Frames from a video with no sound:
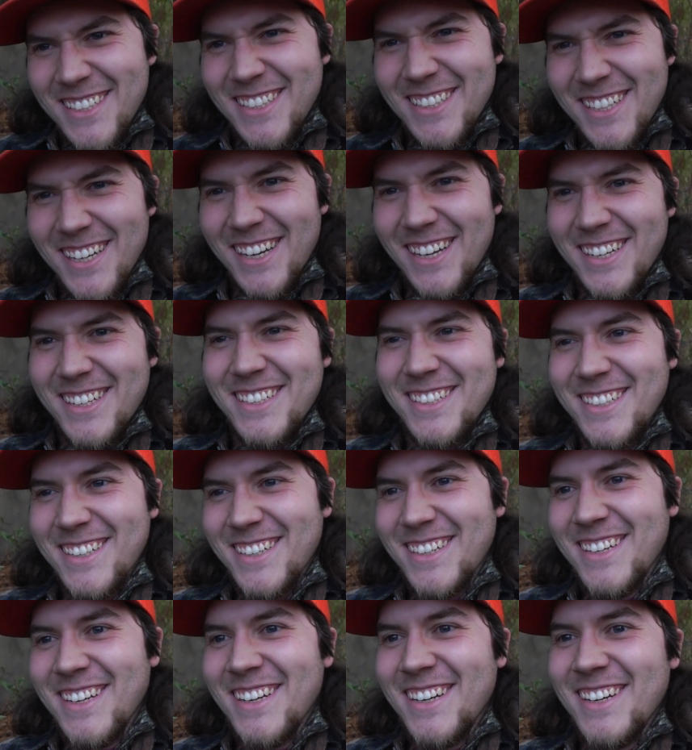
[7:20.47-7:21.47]
Yes.
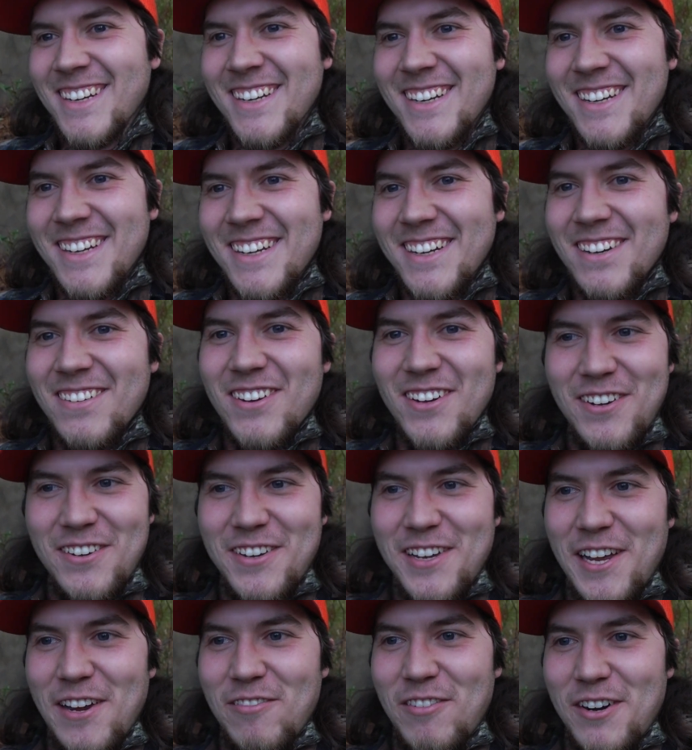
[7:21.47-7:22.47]
I'll
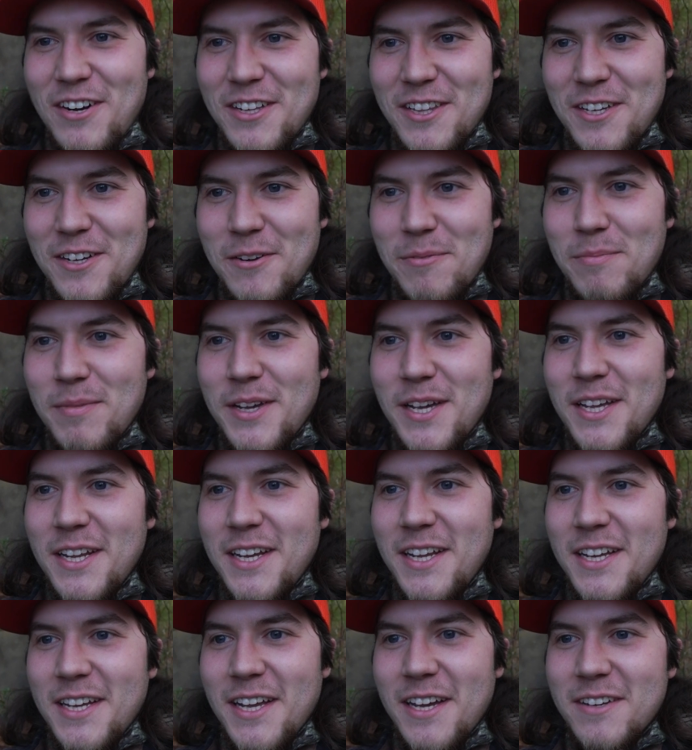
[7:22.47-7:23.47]
give her a little bit,
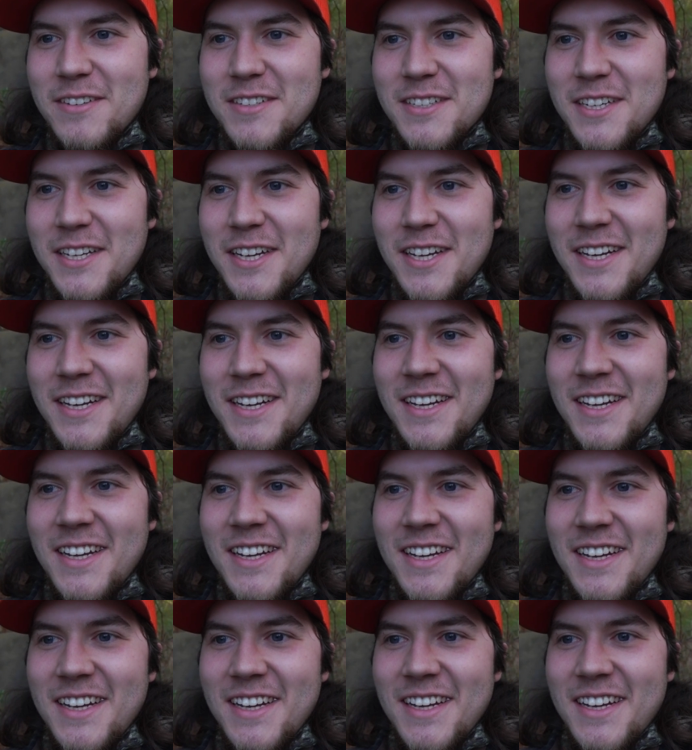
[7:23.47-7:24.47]
and then go see
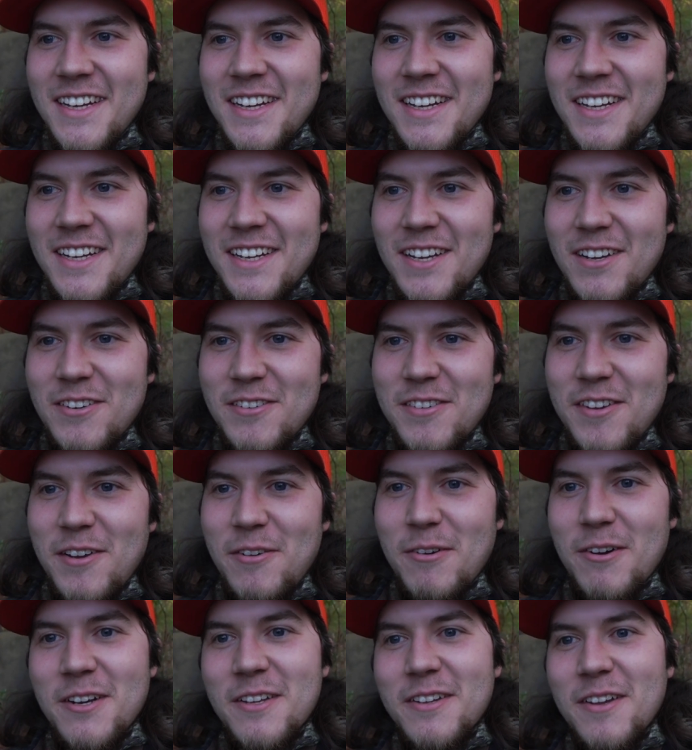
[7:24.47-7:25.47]

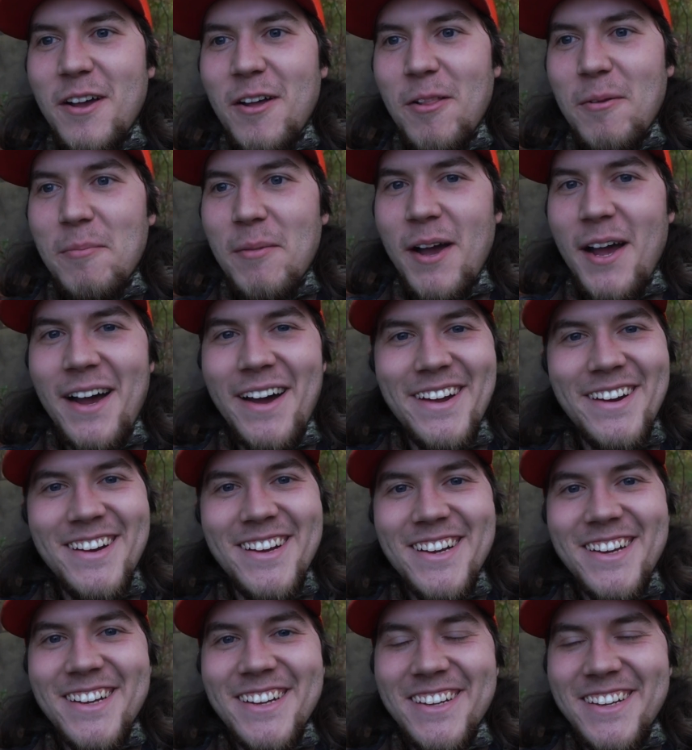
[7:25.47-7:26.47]
what it's all about.
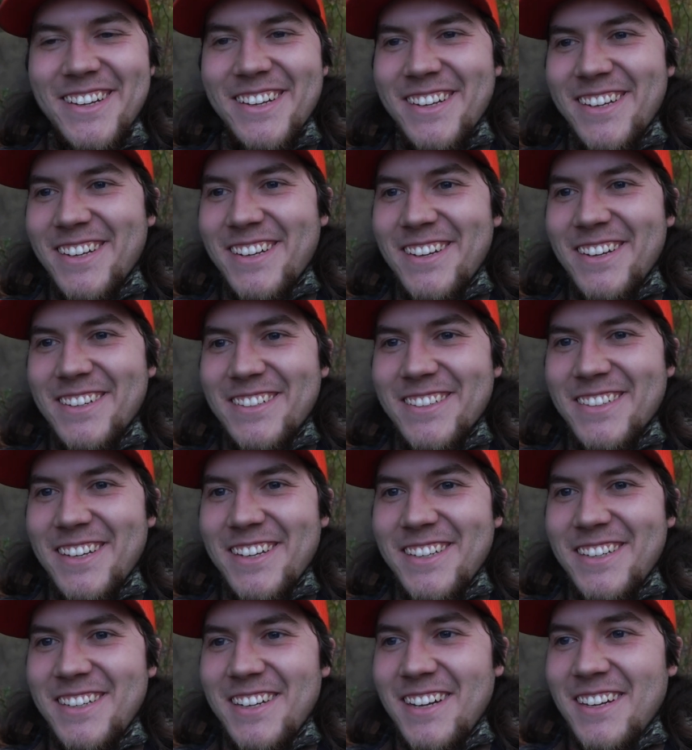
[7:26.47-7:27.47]
Y'all
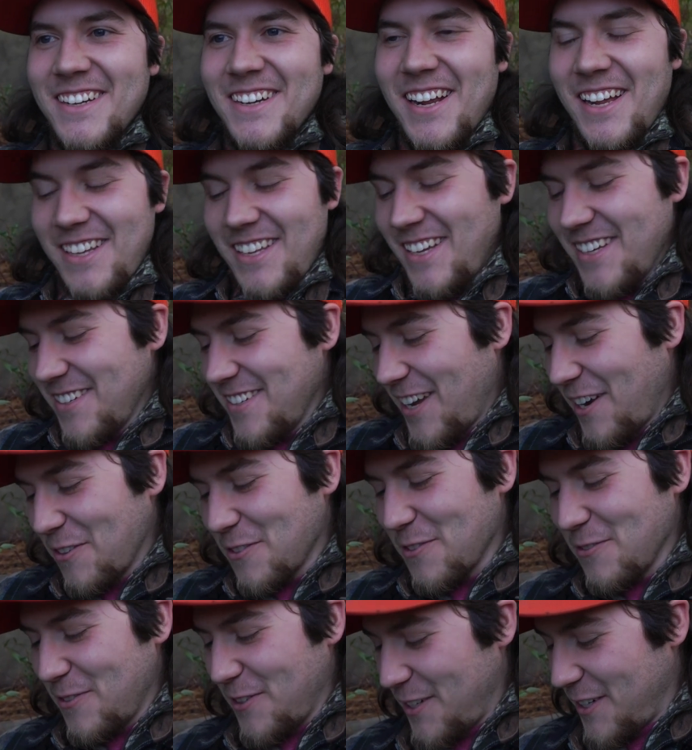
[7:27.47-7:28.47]
stay tuned. That
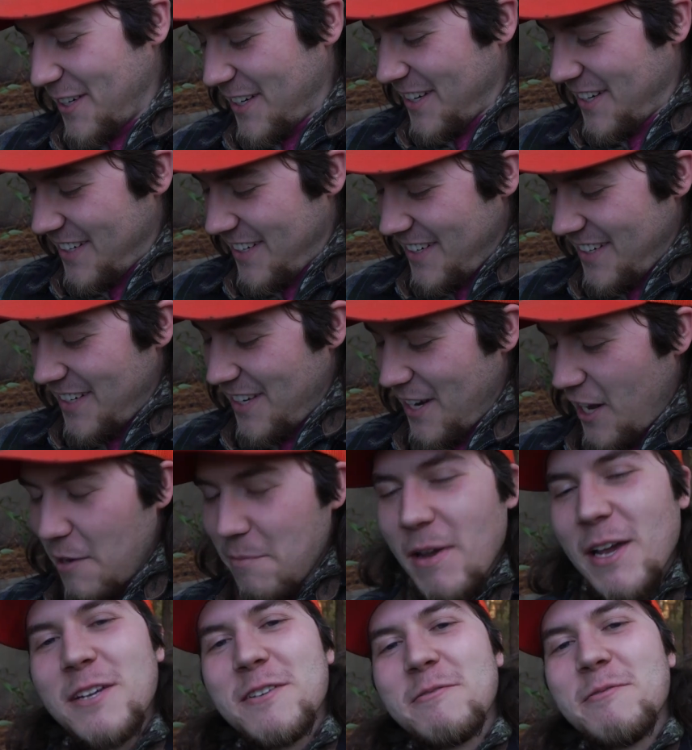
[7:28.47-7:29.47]
was fun.
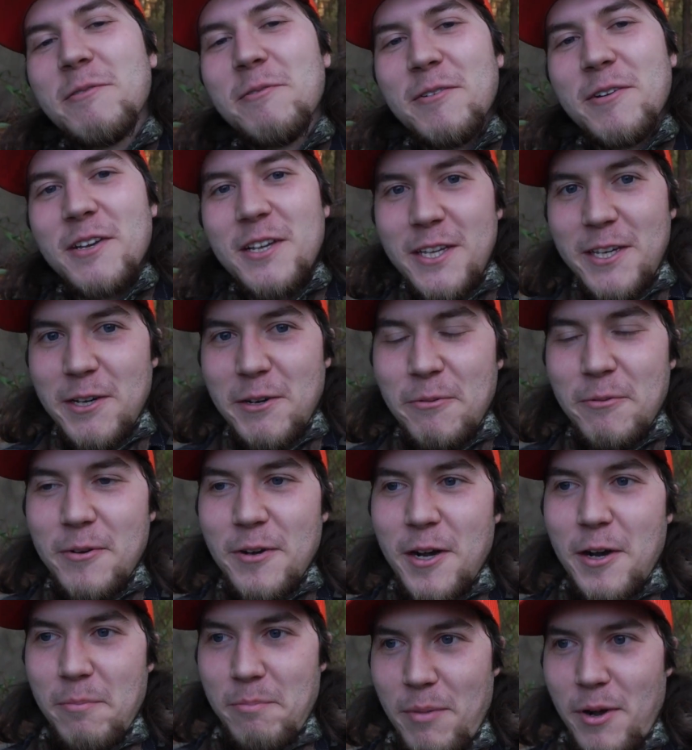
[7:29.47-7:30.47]
That makes me want to kill
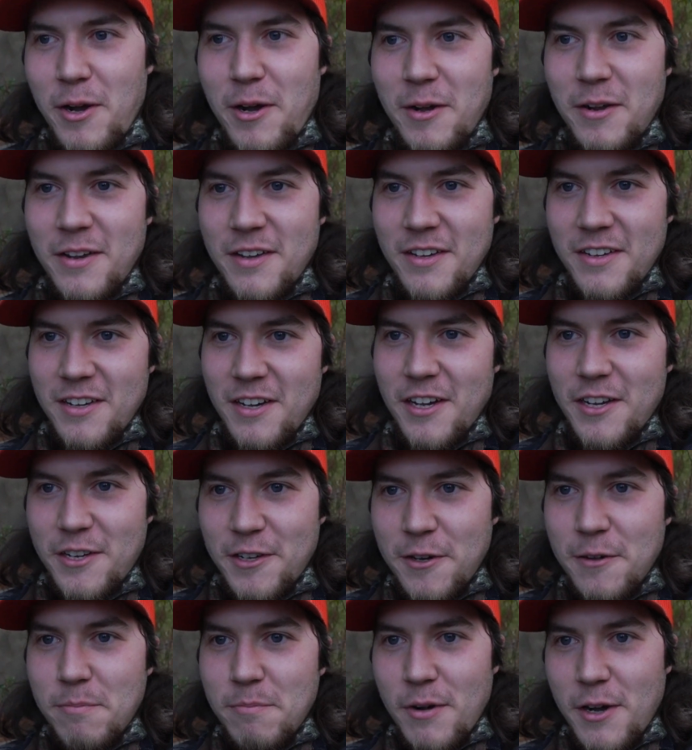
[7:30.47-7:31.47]
a
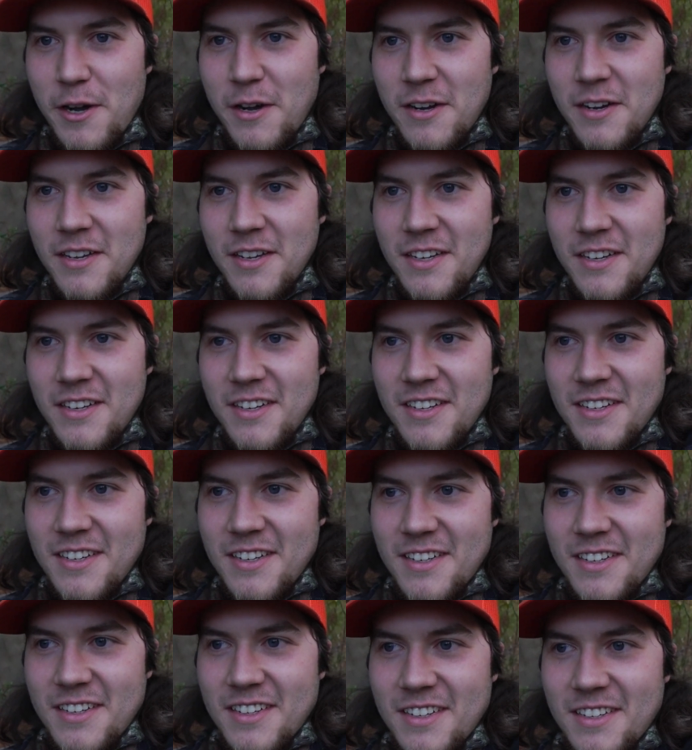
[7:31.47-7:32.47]
good buck.
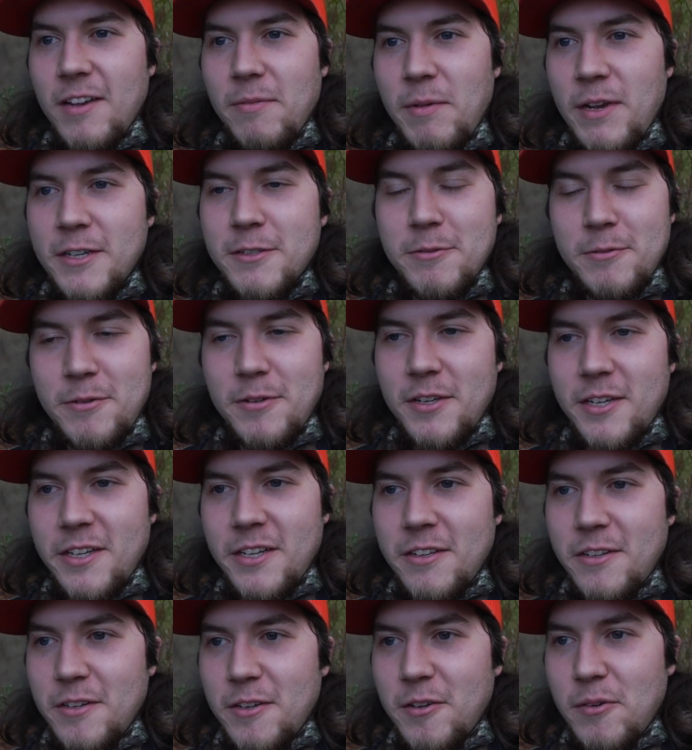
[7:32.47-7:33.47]
That makes me want to
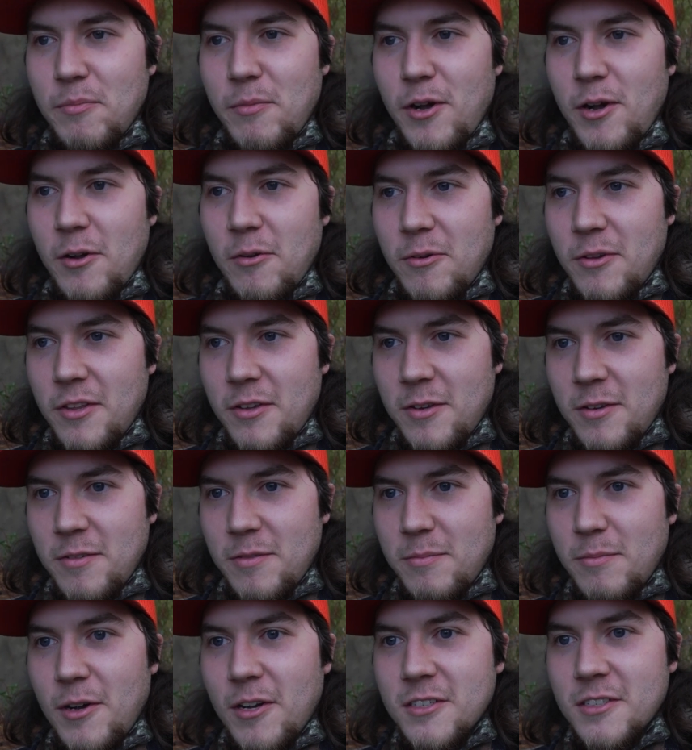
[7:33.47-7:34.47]
kill a good buck with
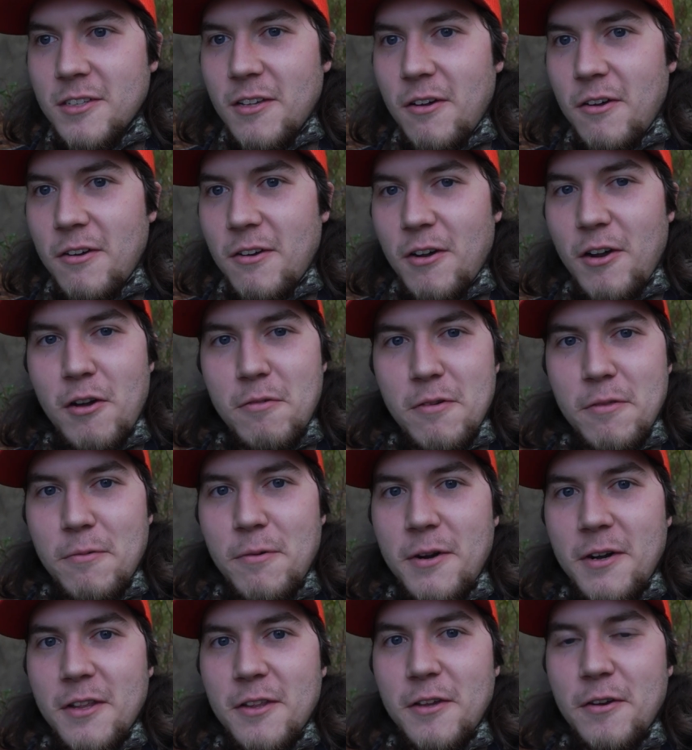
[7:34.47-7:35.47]
a muzzleloader, hunt with
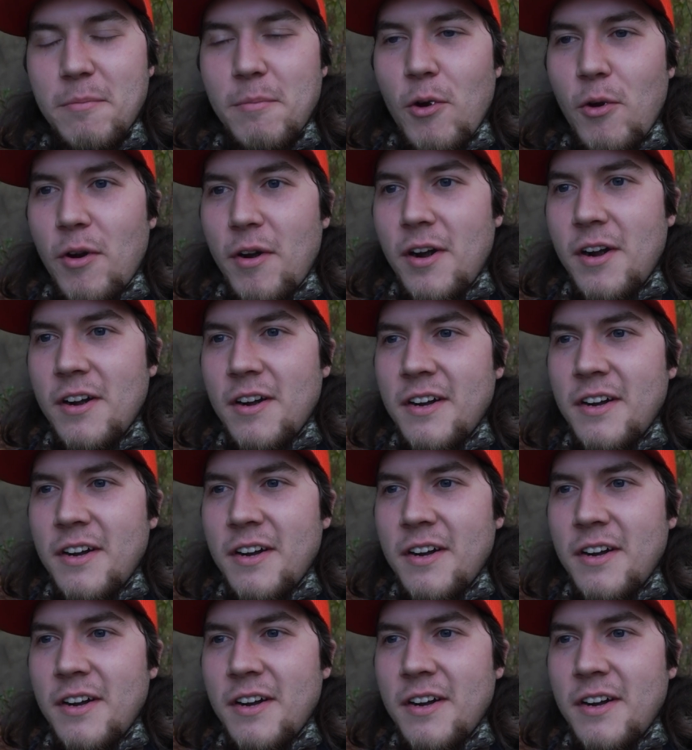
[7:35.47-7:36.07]
one a little more.